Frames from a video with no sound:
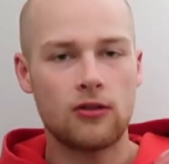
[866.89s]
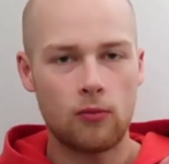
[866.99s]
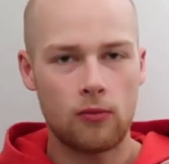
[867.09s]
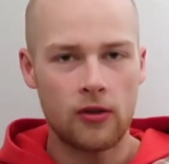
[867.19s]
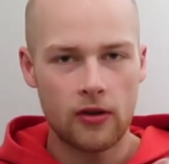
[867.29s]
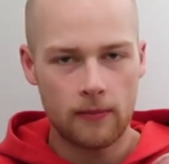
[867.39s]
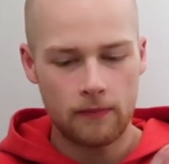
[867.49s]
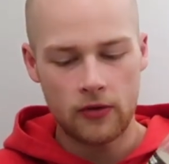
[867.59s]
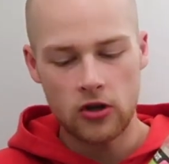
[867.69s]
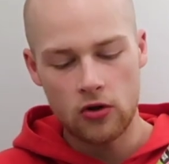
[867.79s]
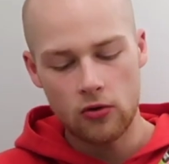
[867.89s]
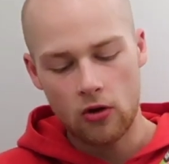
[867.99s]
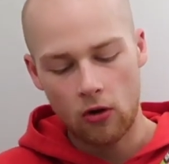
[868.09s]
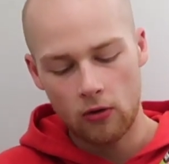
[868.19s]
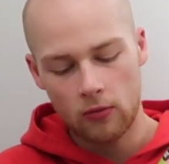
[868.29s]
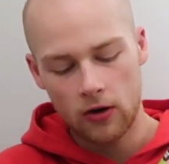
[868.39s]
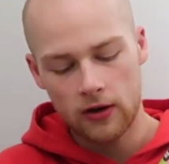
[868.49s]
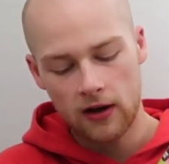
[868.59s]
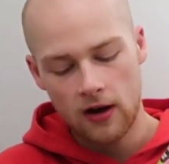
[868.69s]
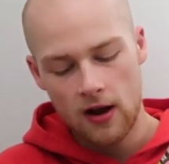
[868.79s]
the unicorn
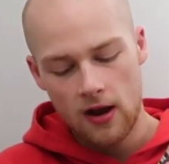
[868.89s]
one.